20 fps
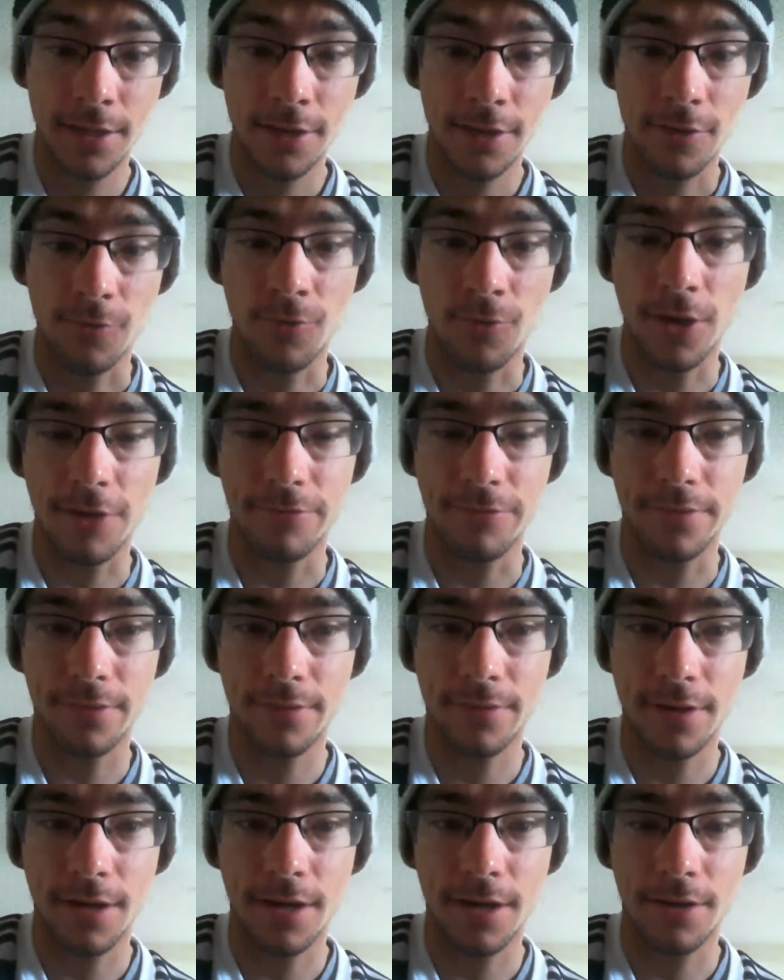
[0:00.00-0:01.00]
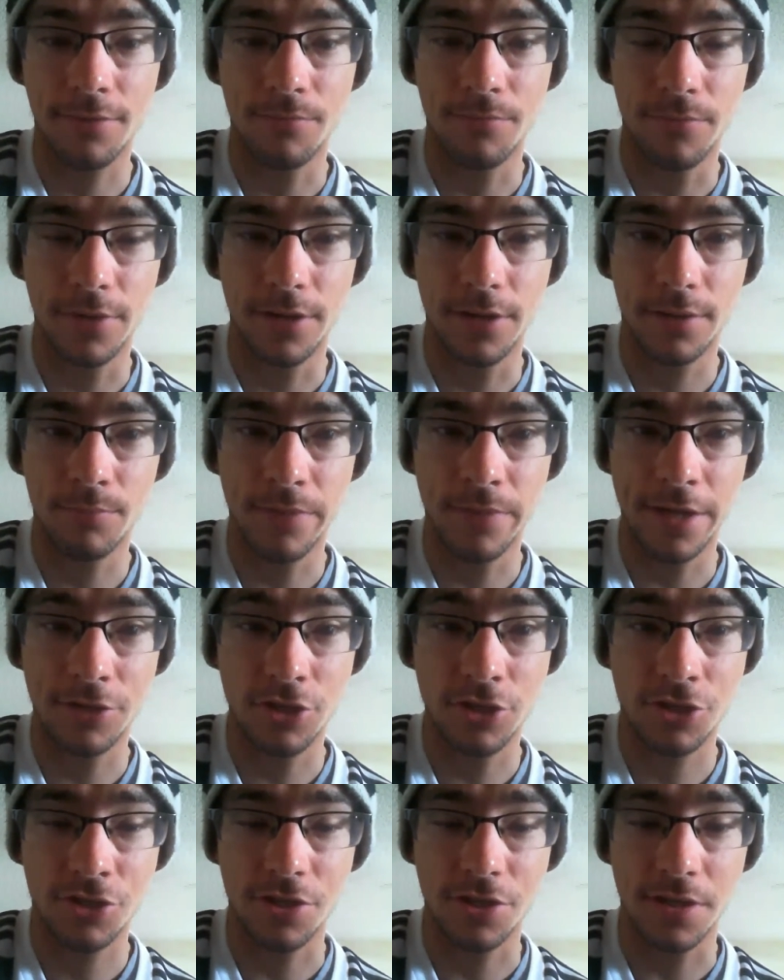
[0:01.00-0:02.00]
what
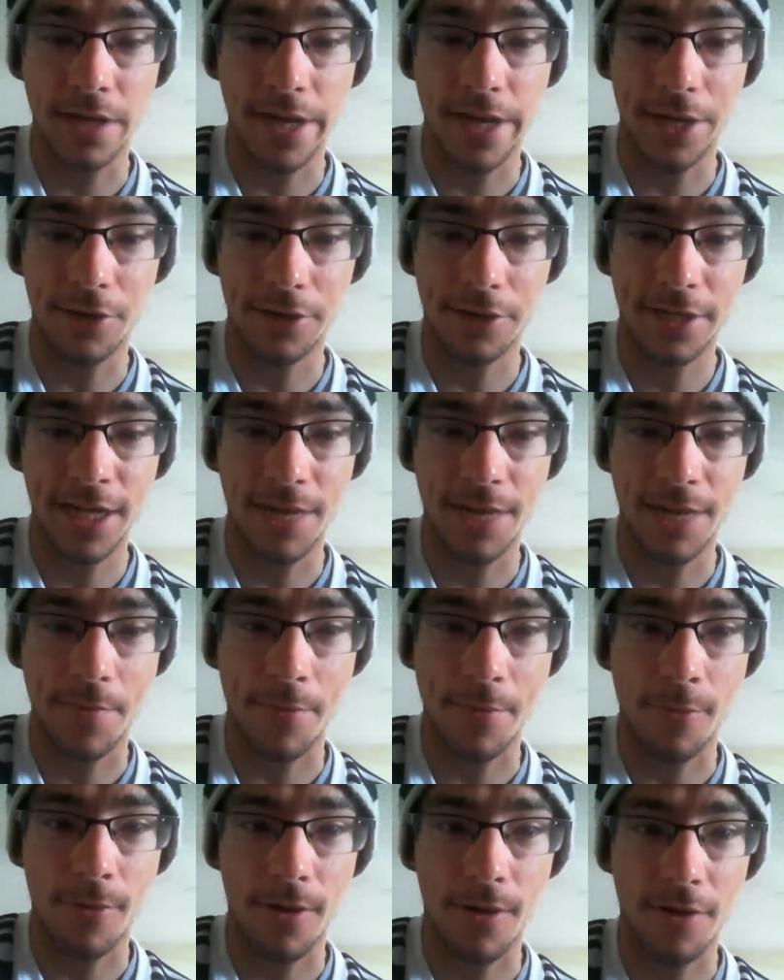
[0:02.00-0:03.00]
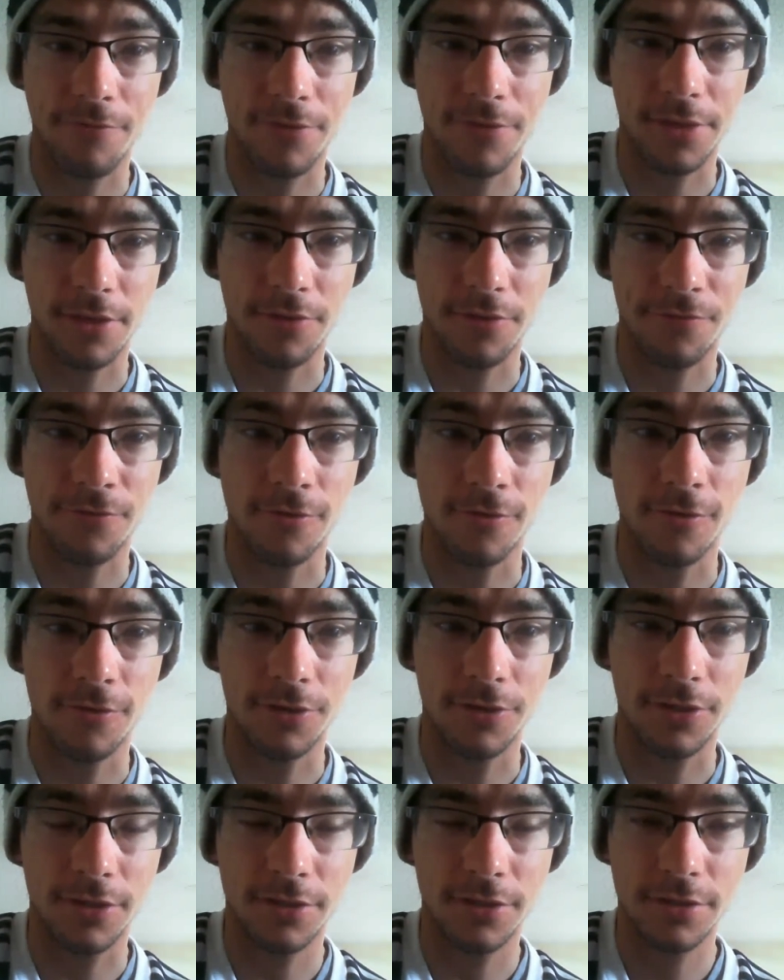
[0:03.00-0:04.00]
Manchester United are capable of with the
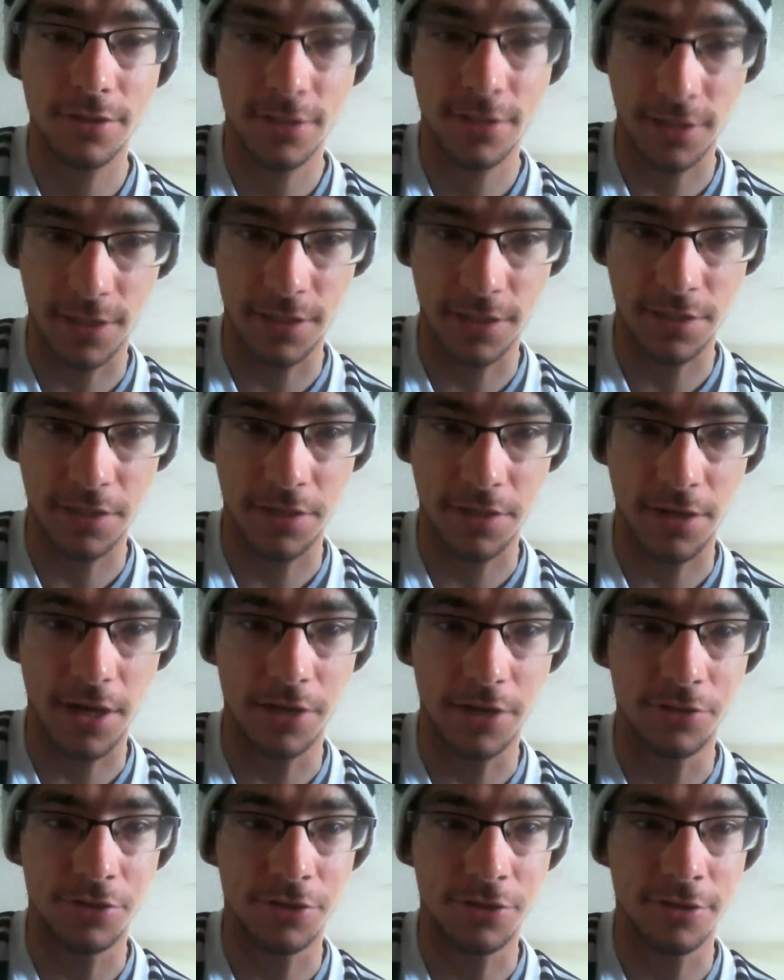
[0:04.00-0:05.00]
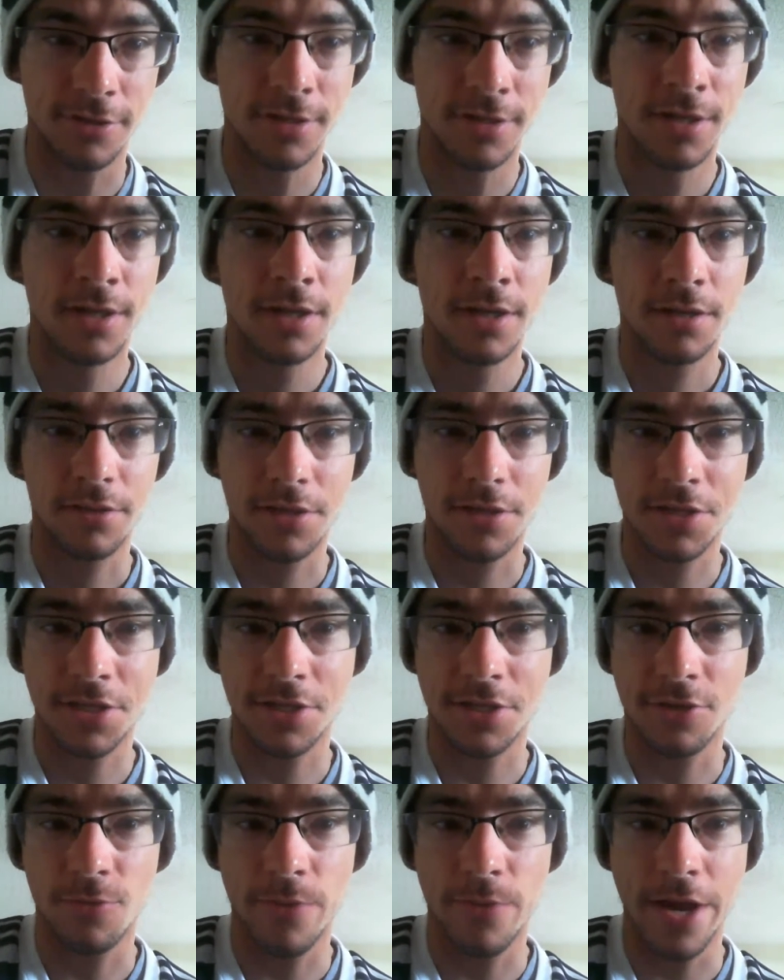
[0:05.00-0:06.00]
full season under this
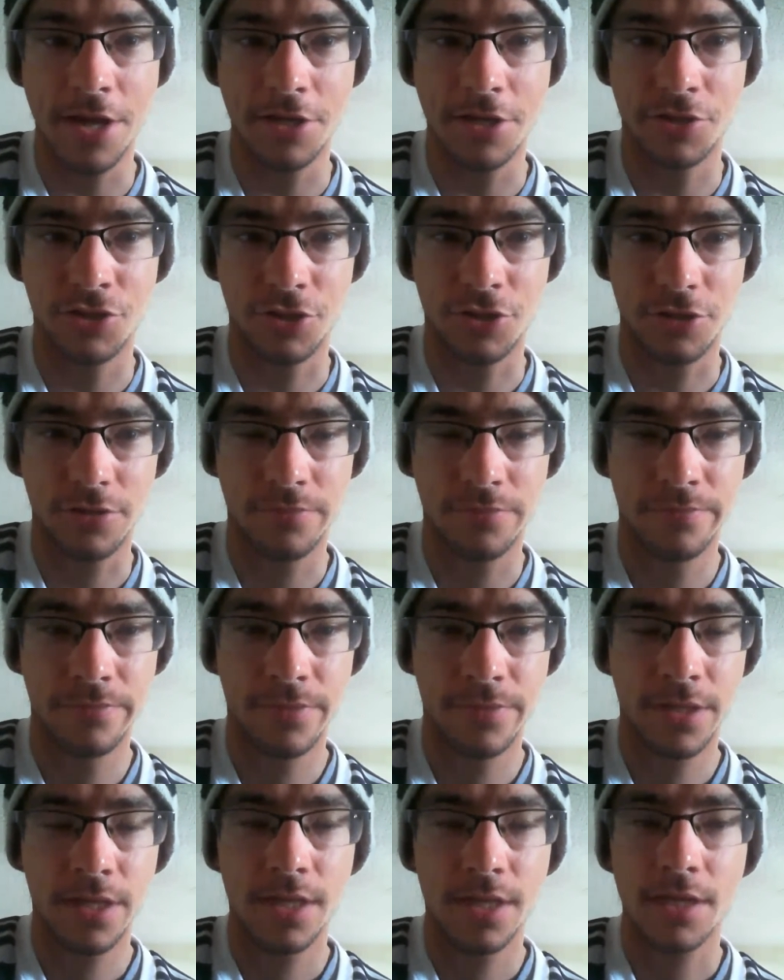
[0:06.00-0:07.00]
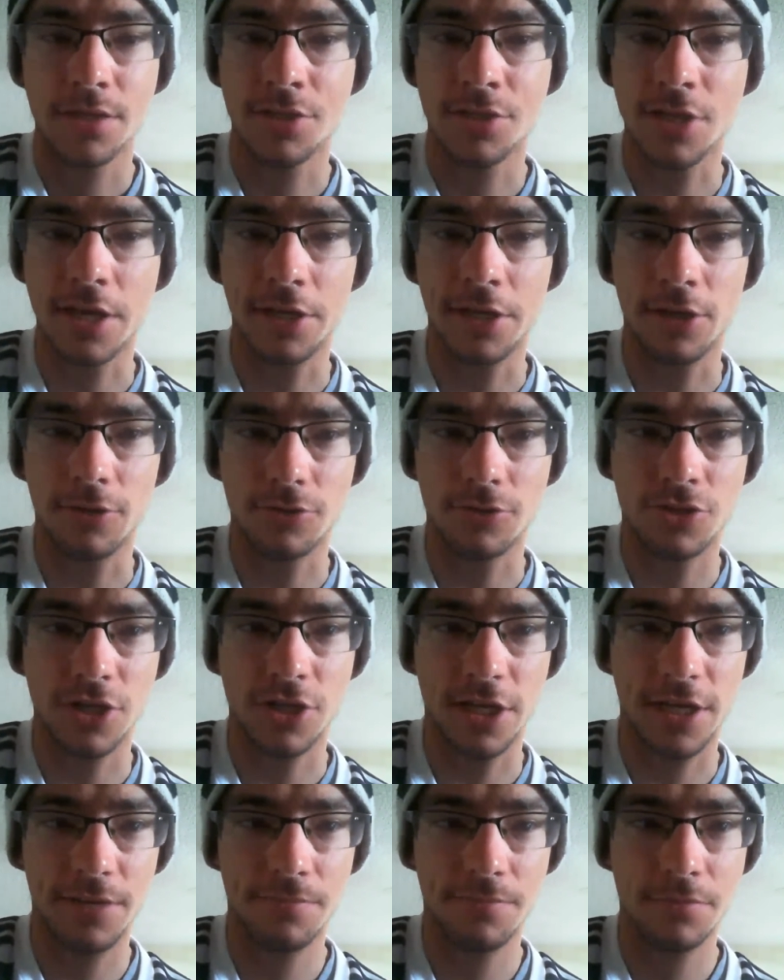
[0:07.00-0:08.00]
new manager. Daniel
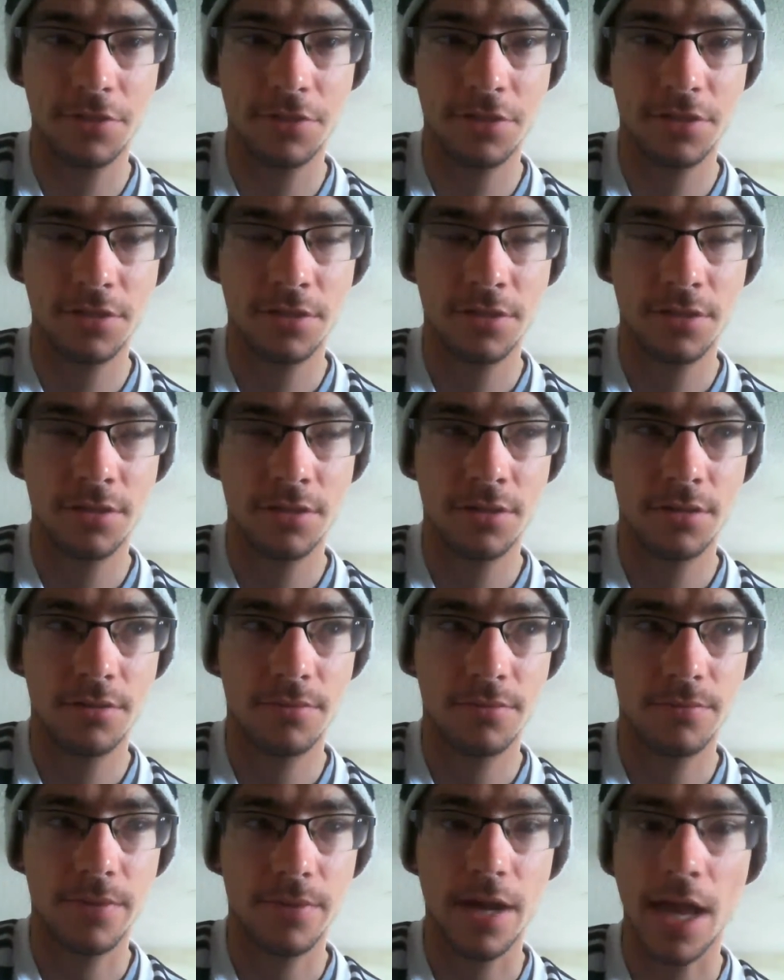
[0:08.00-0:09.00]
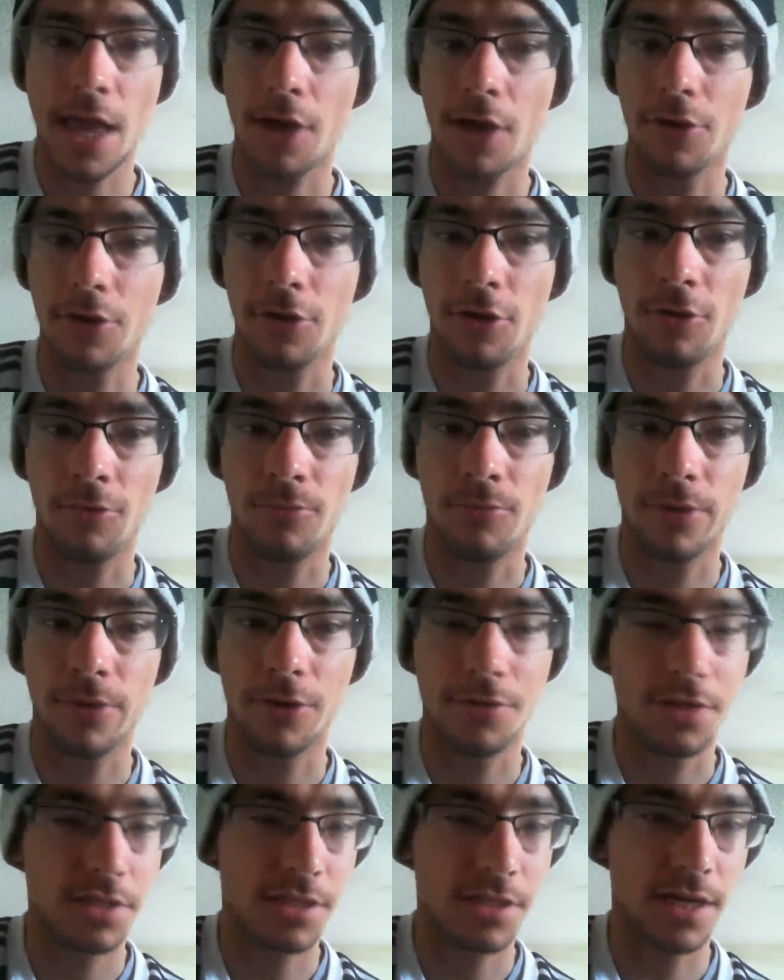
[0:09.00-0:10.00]
James, I don't know
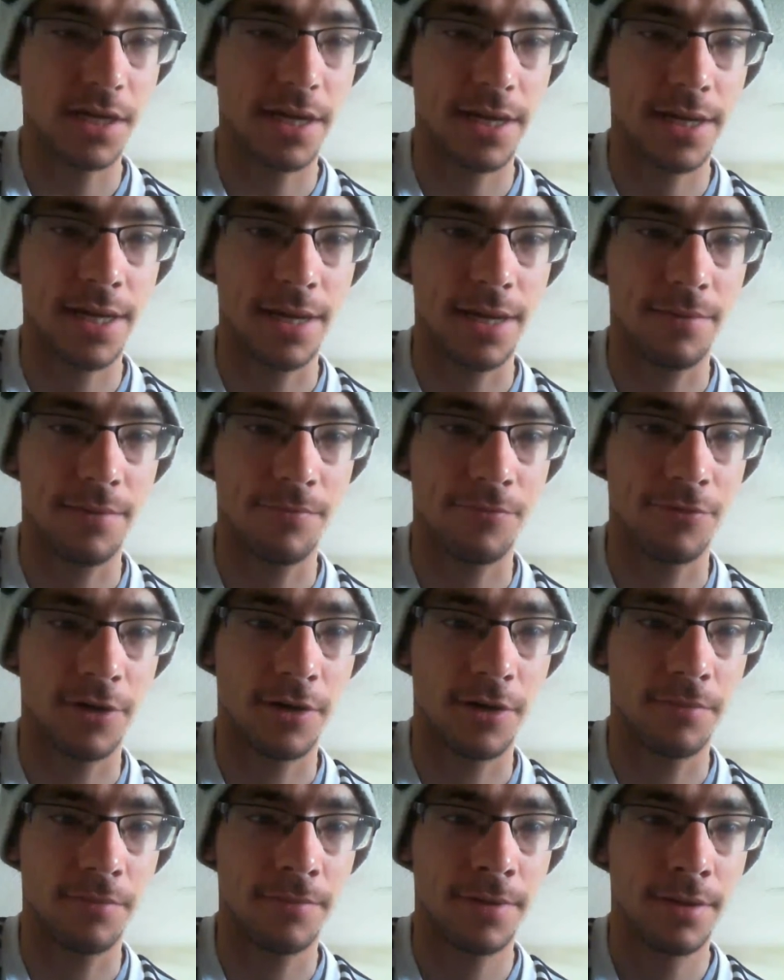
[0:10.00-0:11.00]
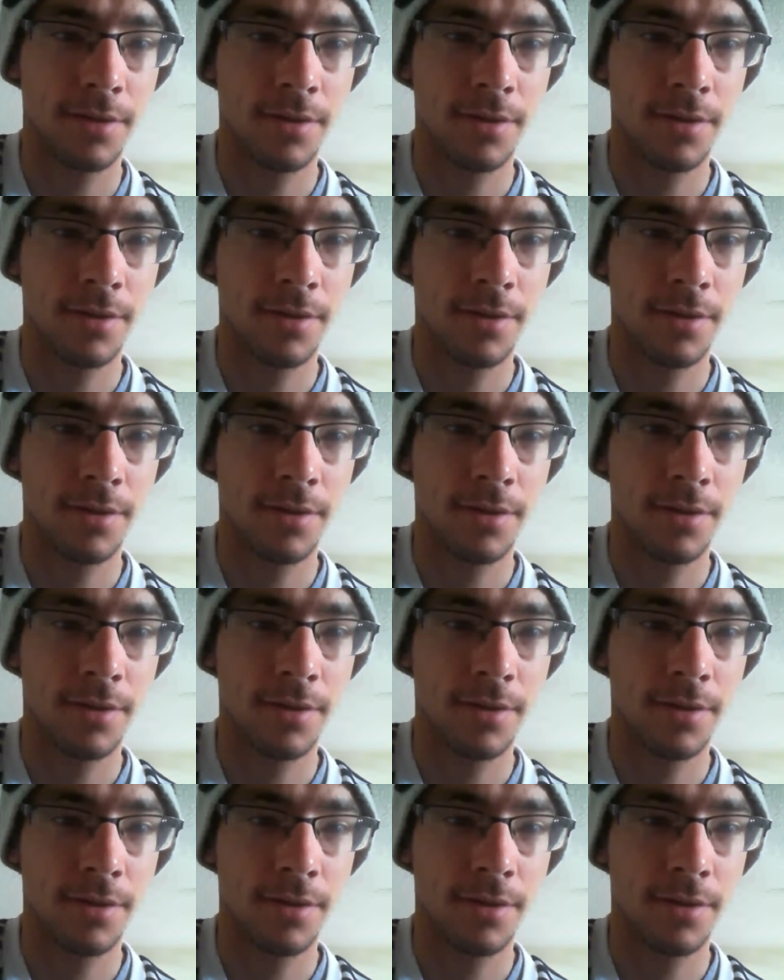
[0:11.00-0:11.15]
where this guy came from,